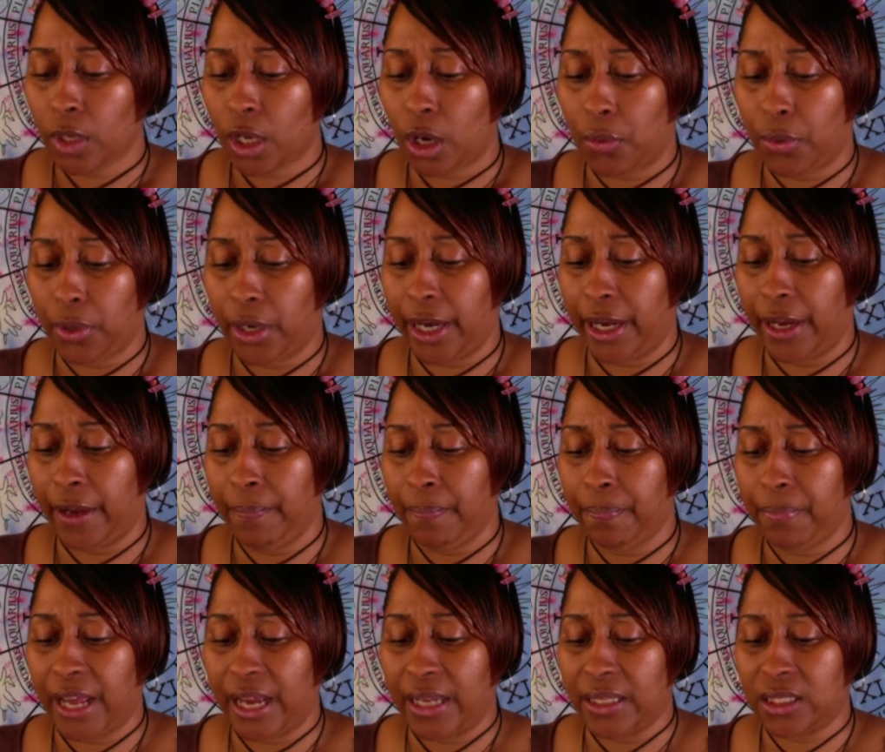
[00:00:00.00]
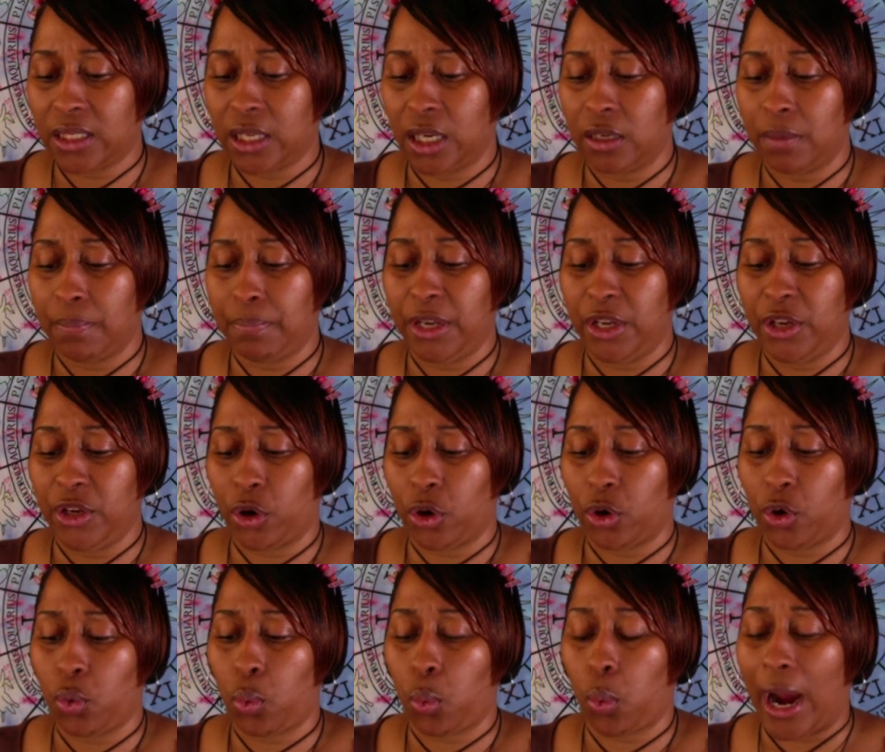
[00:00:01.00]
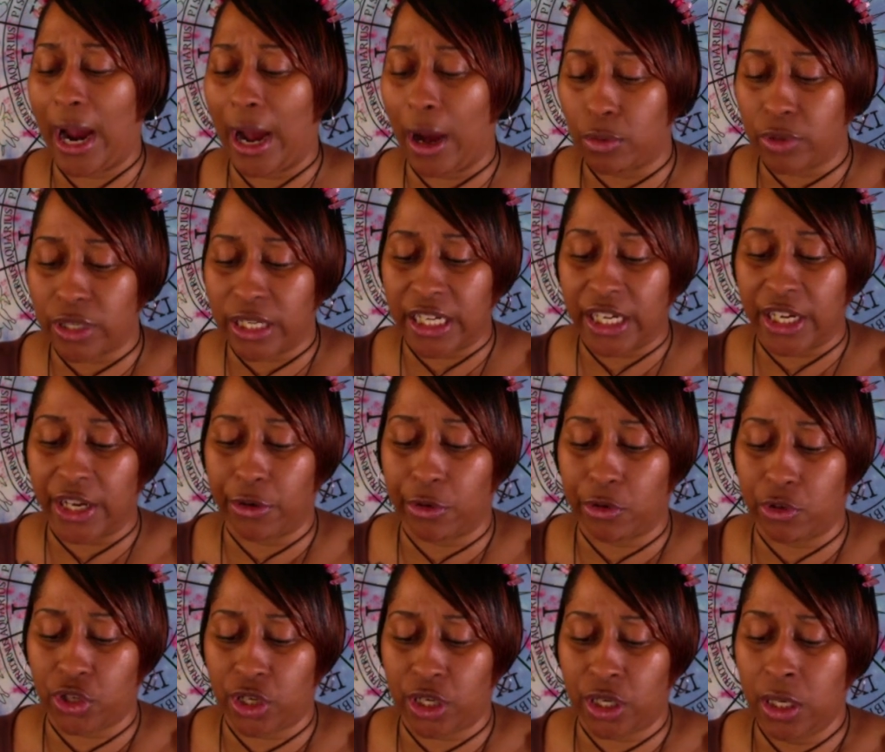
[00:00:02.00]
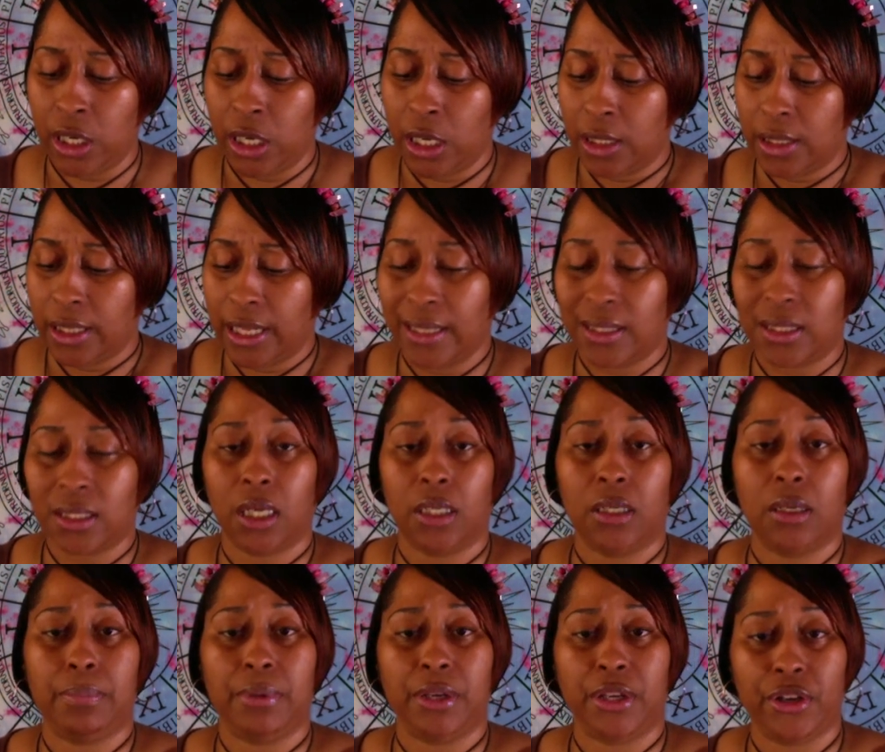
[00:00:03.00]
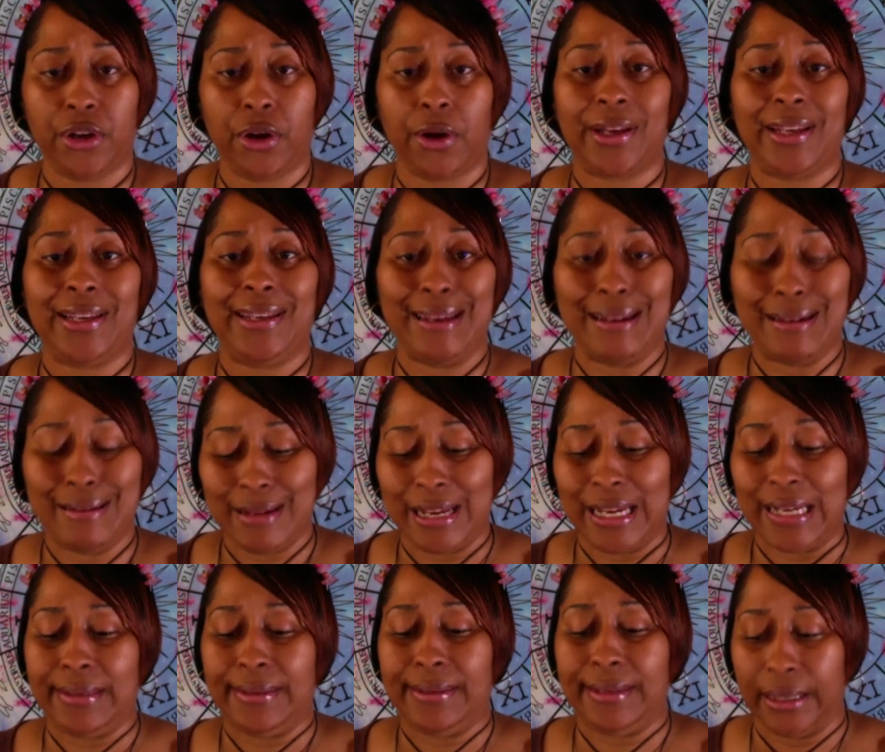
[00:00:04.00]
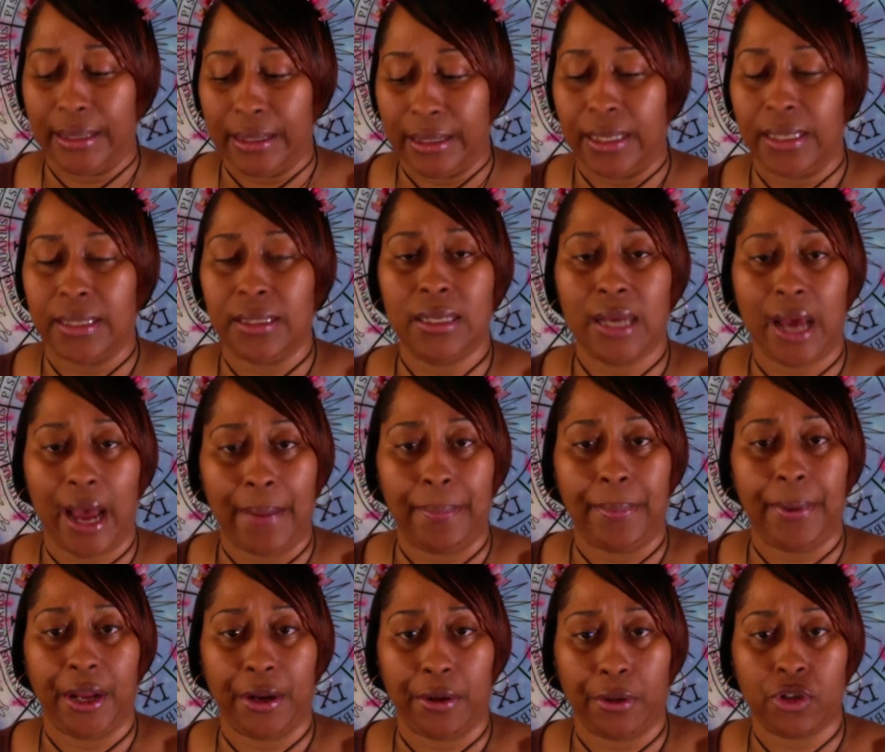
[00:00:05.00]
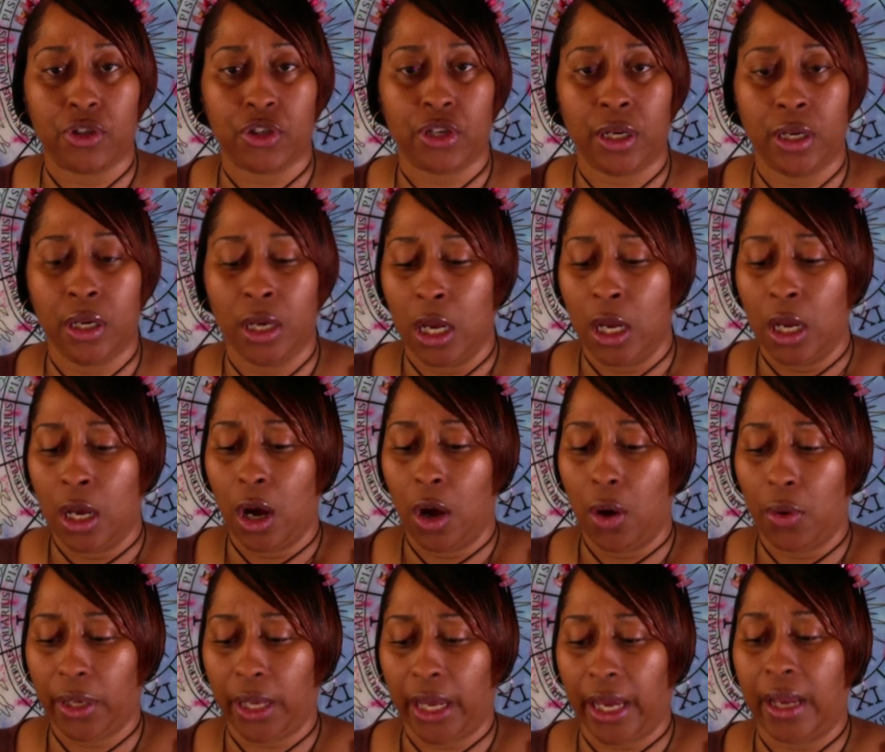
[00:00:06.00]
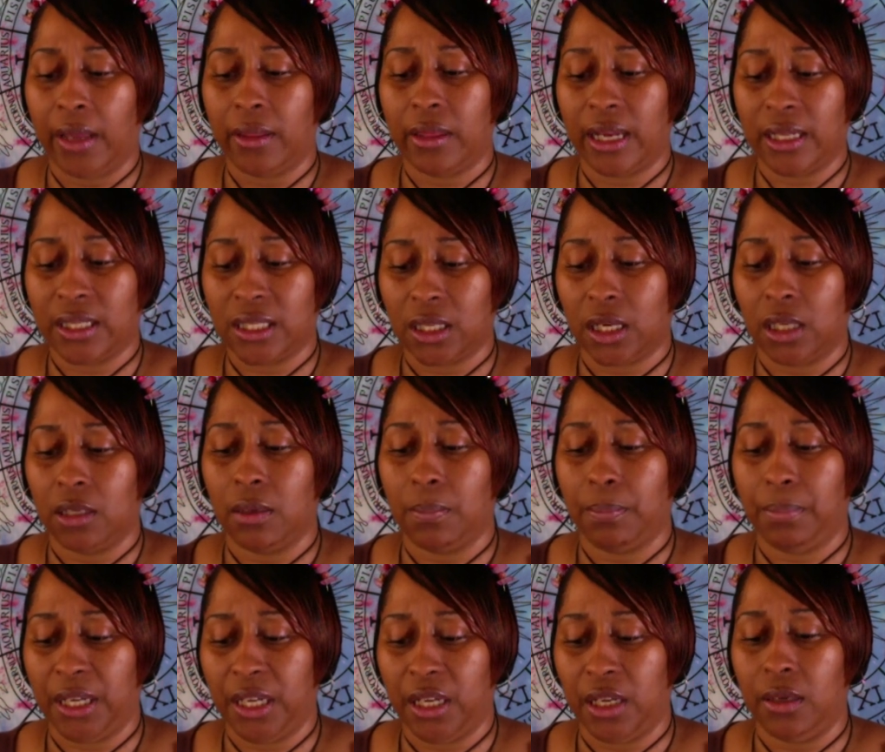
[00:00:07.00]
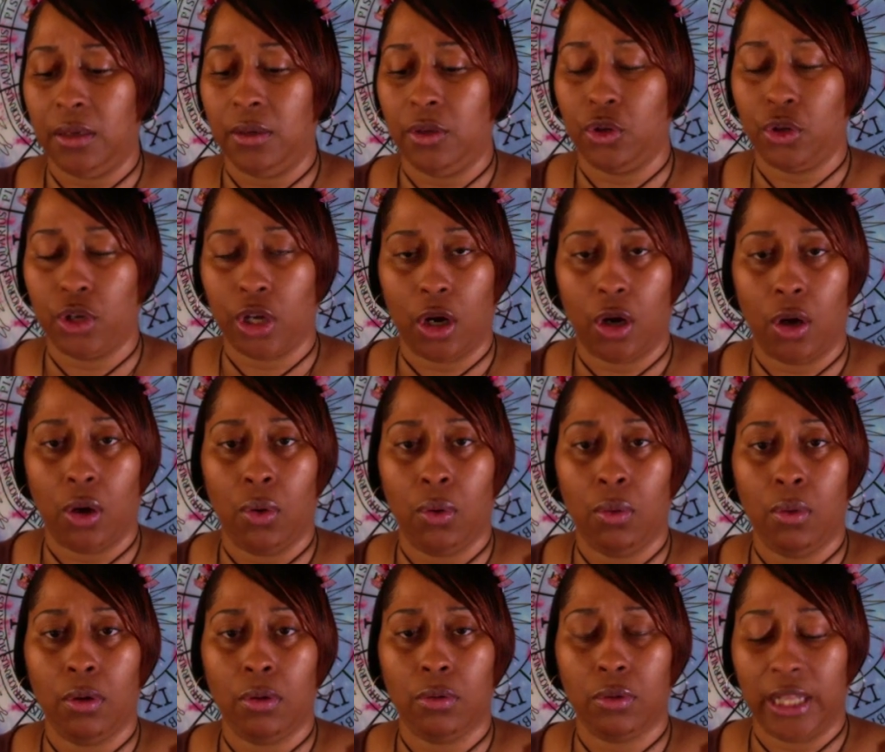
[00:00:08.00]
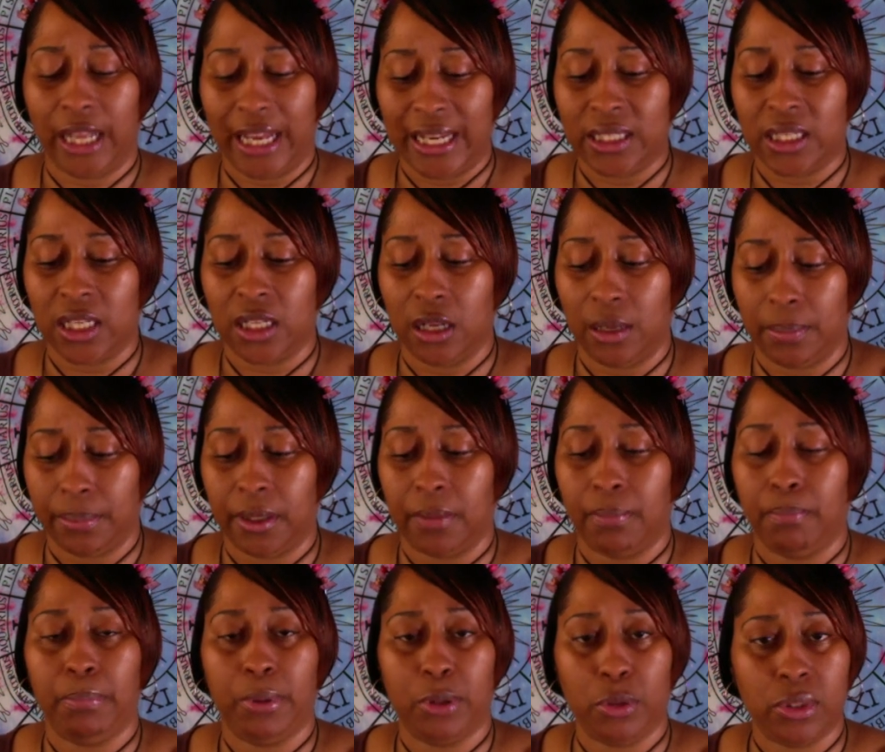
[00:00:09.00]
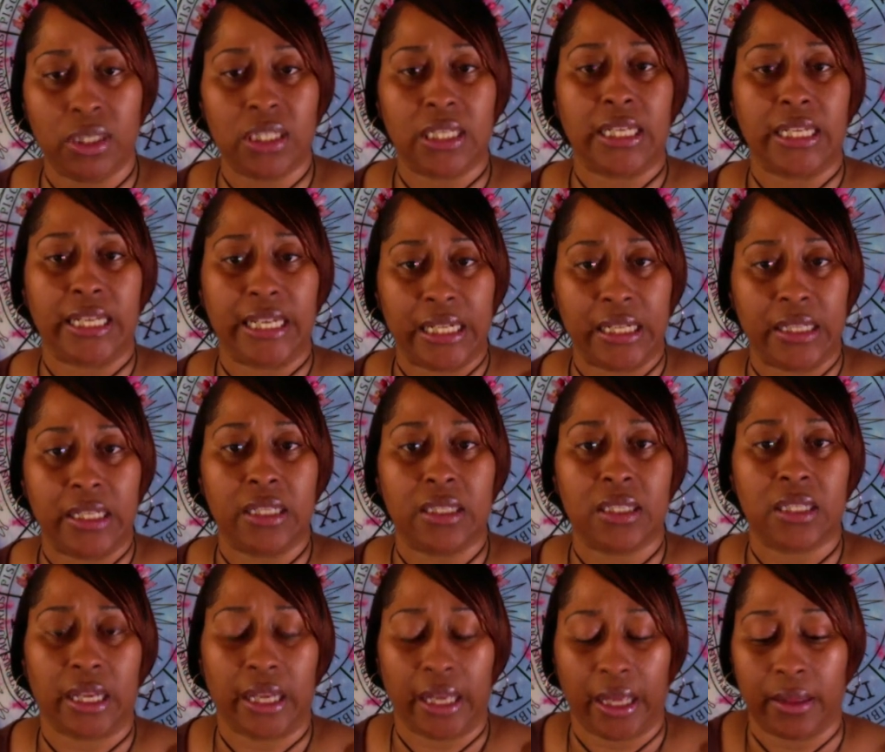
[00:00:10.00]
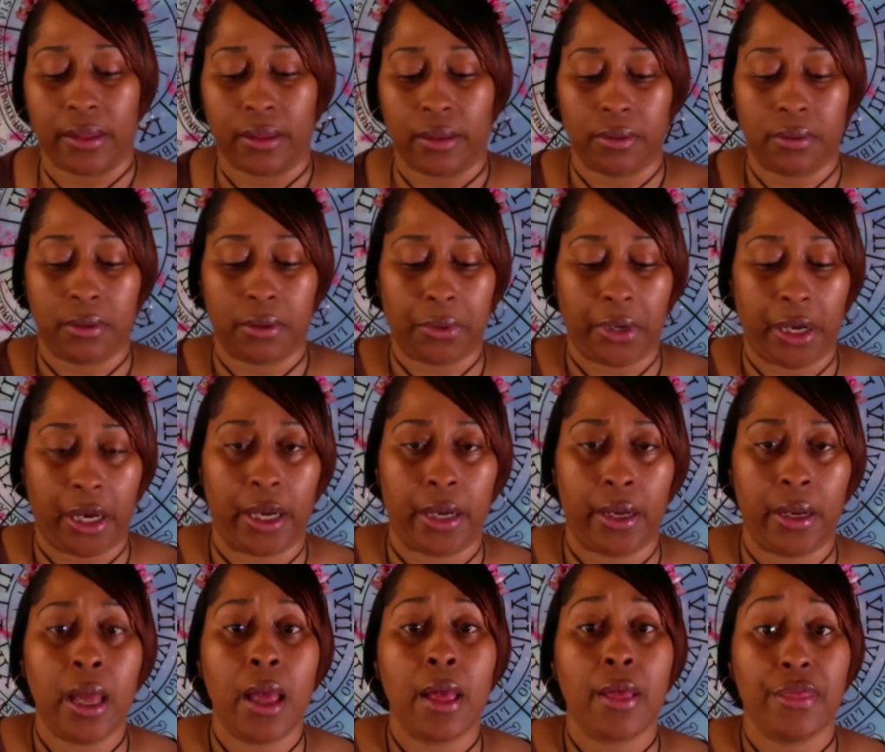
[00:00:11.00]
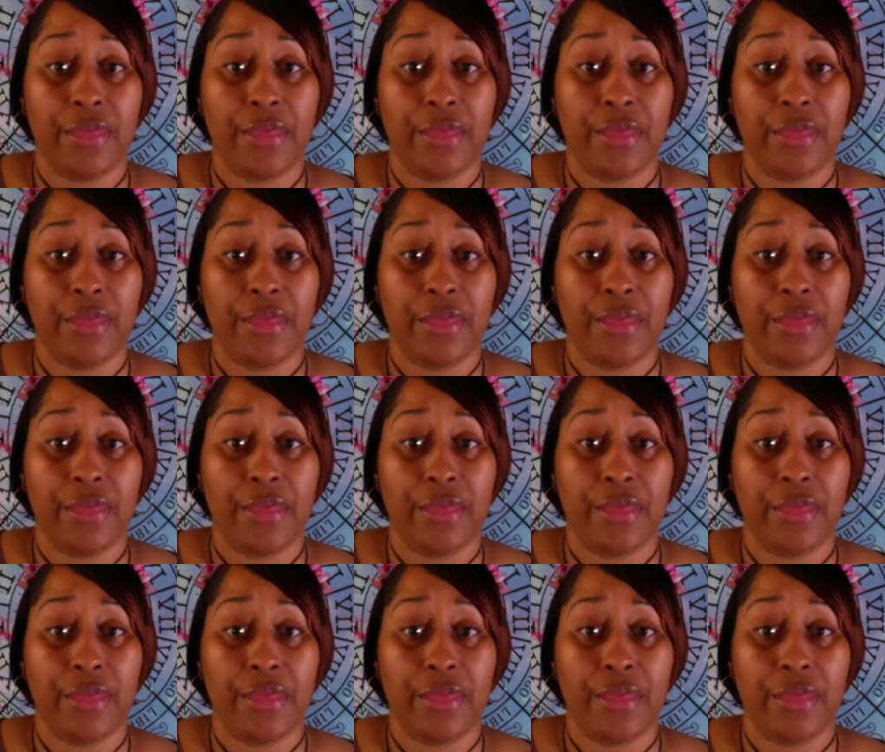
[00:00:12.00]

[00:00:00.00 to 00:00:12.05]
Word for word: Okay? That's going to be your grounded energy. That's going to be your getting it done type energy. Okay? That's going to be, you know, lacing up them boots and getting it together. Okay?